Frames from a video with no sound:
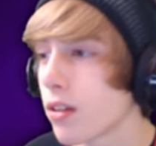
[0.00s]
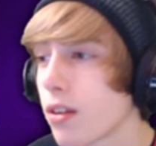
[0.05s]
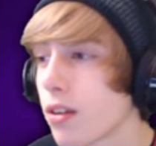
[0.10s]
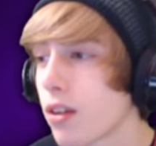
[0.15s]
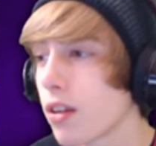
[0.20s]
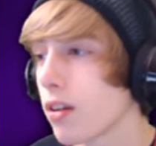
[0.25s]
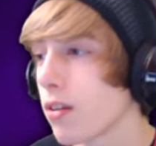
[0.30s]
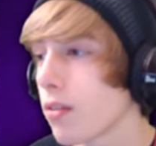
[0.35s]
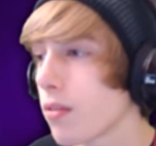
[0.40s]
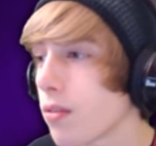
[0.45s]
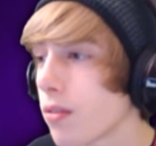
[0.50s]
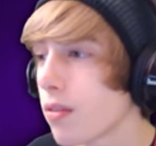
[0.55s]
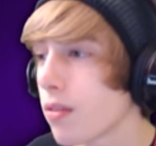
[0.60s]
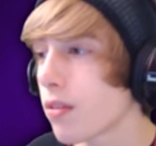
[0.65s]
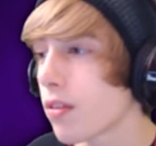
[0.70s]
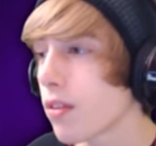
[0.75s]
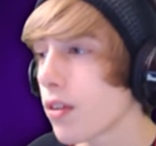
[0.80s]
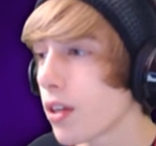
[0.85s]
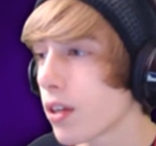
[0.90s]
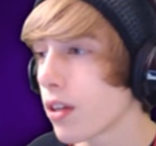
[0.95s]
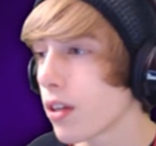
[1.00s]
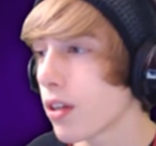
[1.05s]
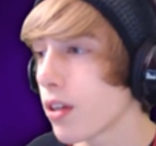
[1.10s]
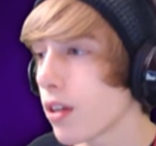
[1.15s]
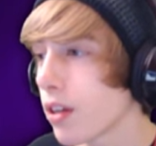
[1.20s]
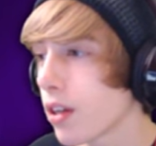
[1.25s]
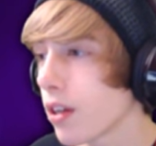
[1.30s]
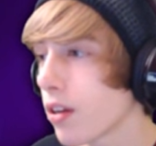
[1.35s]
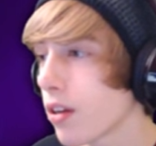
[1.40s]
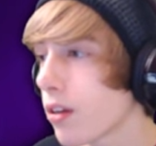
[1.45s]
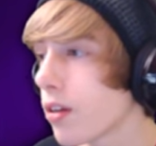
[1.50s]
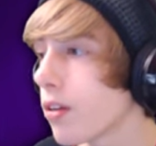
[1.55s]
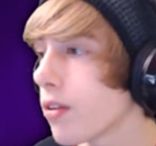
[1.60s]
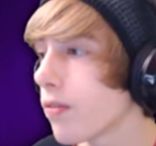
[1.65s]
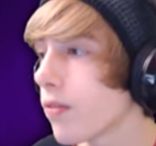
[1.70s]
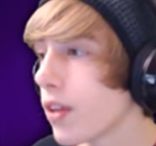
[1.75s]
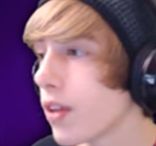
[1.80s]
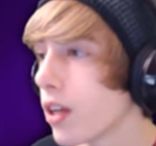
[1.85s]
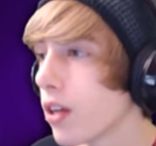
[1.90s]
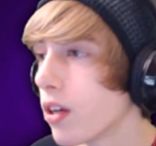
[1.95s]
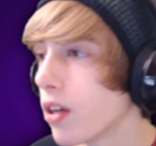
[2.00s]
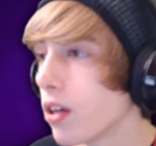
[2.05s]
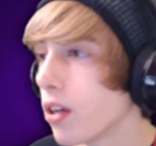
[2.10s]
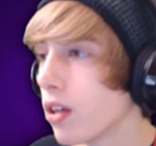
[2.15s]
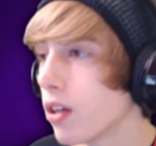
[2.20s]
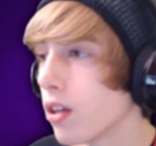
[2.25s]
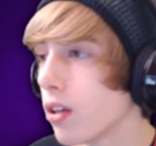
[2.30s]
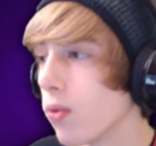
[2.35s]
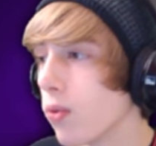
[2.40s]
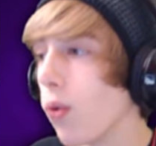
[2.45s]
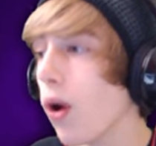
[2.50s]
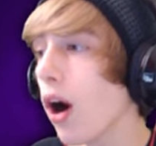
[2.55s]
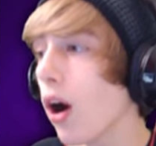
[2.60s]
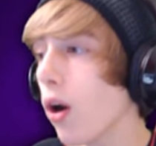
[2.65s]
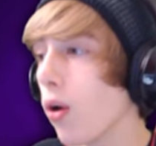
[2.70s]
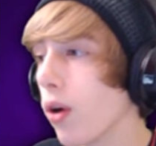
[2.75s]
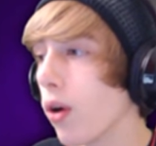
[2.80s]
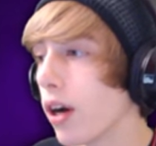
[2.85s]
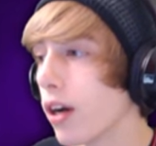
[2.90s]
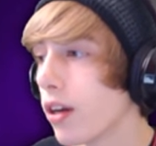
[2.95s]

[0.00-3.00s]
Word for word: Dun, dun, dun. Whoa!